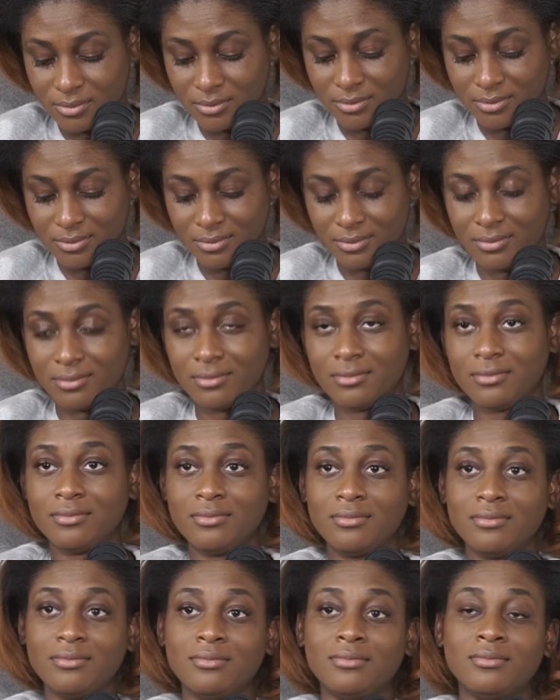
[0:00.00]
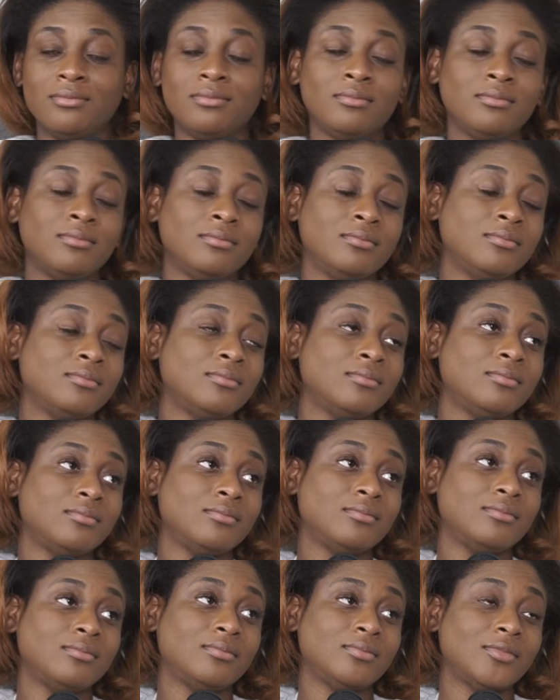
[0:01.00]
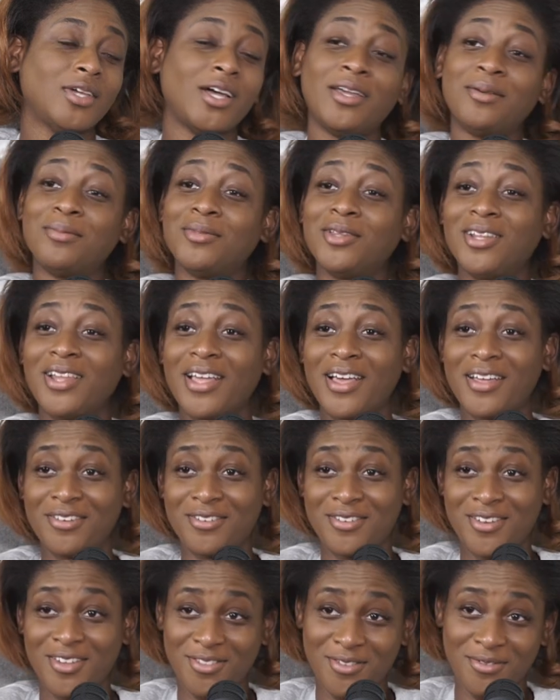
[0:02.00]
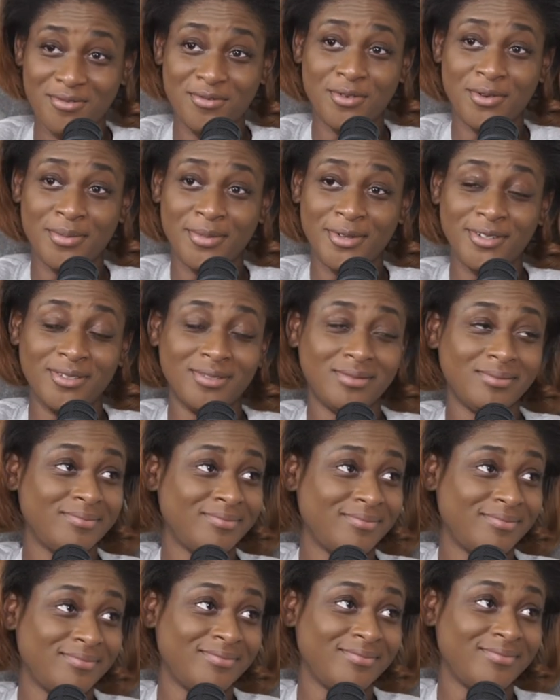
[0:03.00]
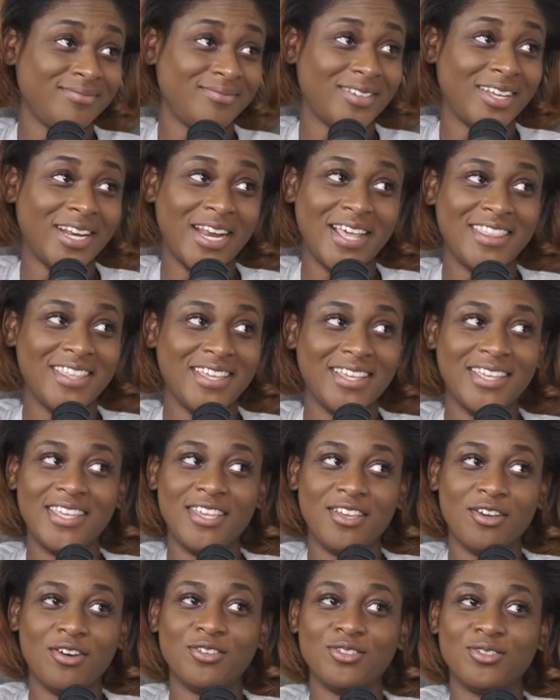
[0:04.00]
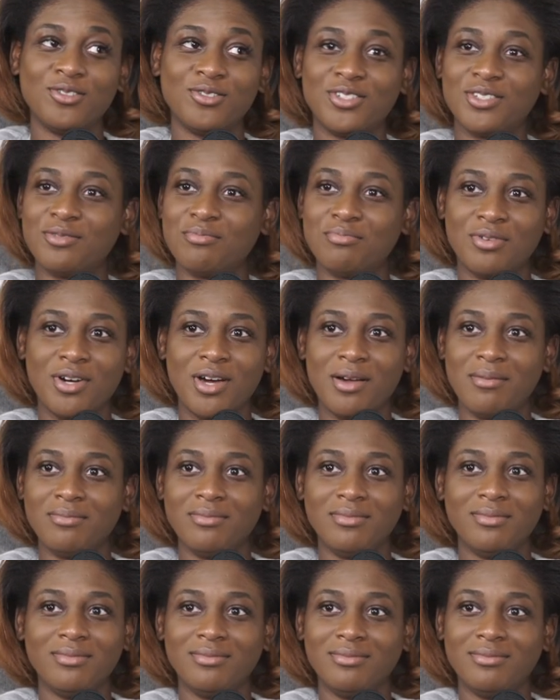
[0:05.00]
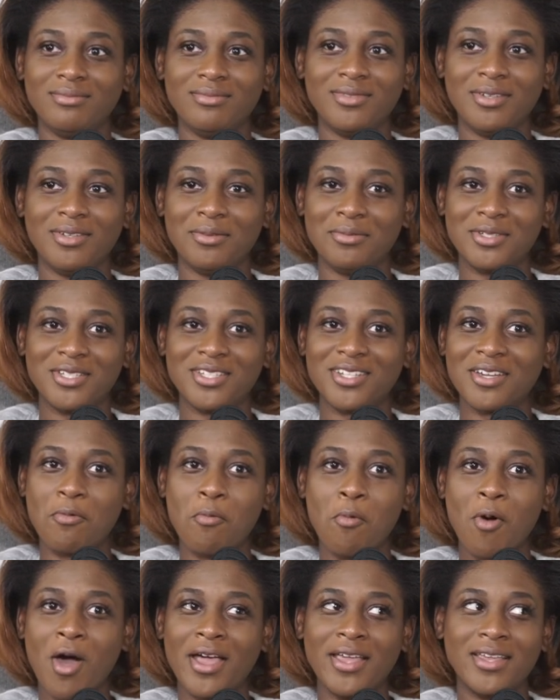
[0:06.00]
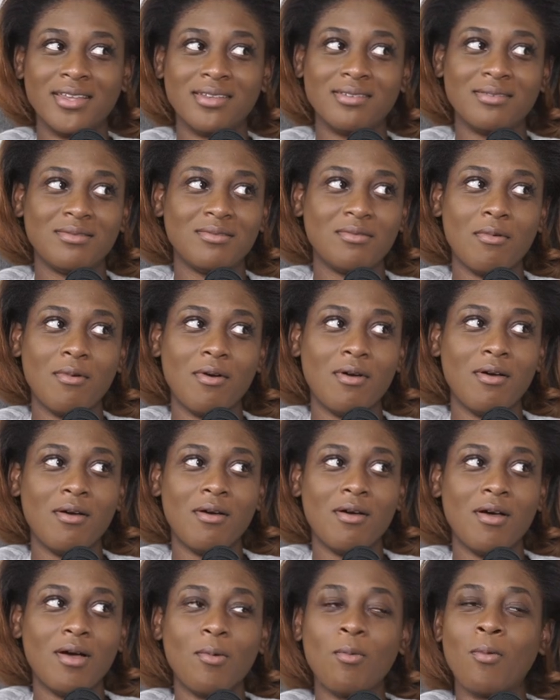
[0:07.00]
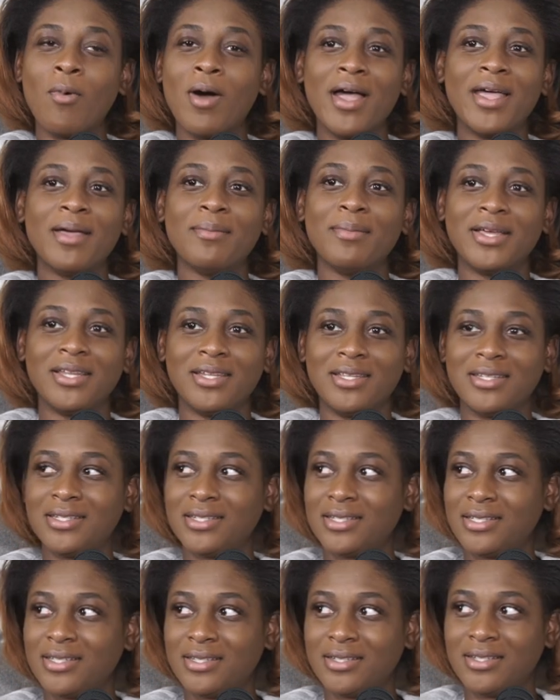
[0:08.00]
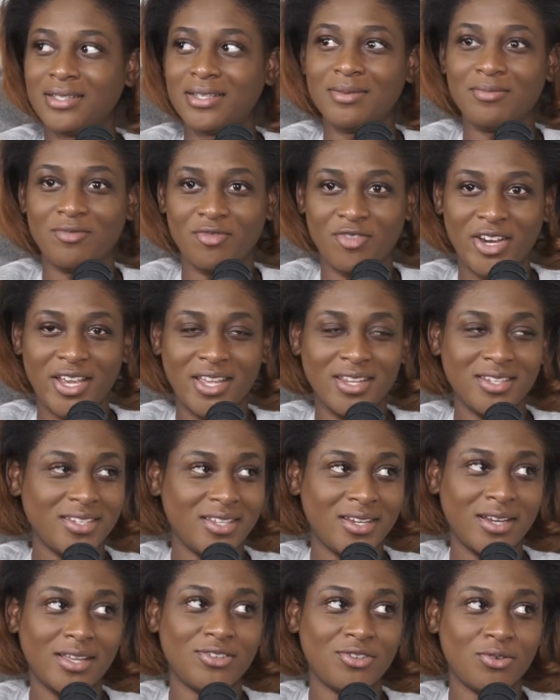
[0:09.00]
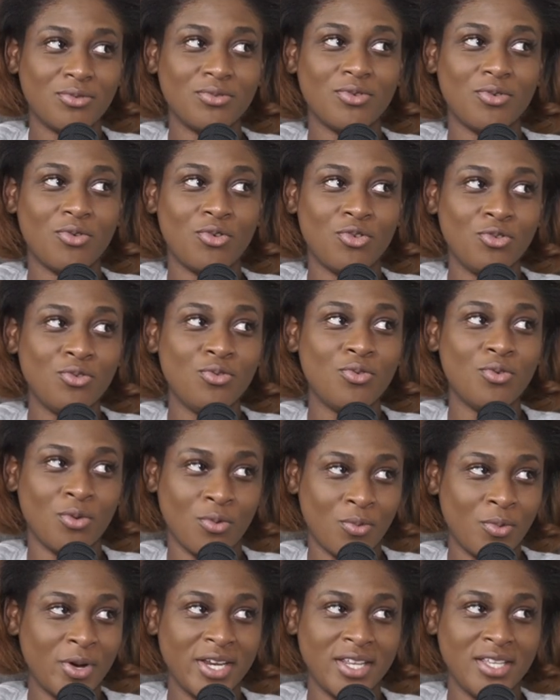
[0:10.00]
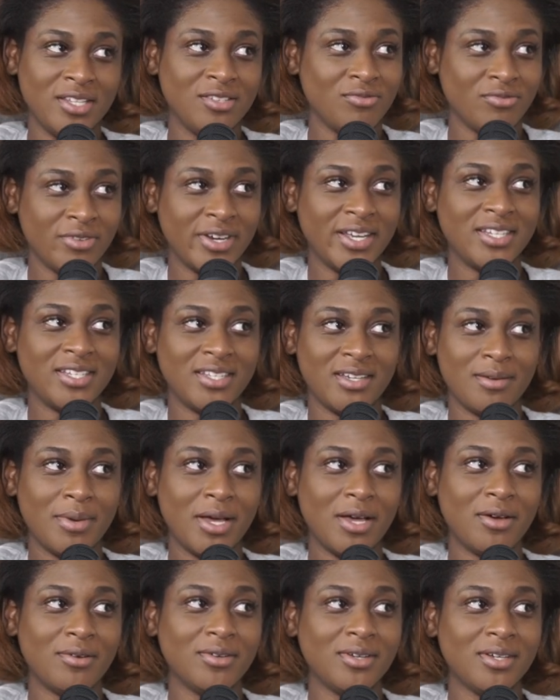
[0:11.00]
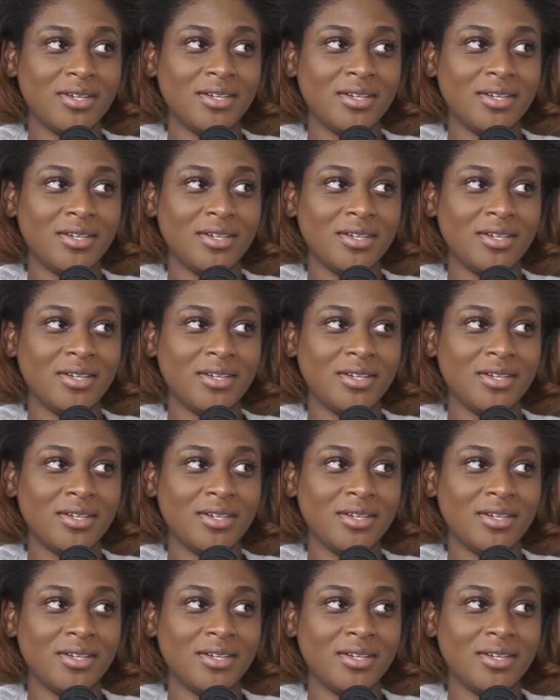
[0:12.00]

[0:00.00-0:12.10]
Um, I am the latter, not the former. And I yeah. think he also just brought I was just like, why it why am I listening to him rant and I don't know who or what he's ranting about?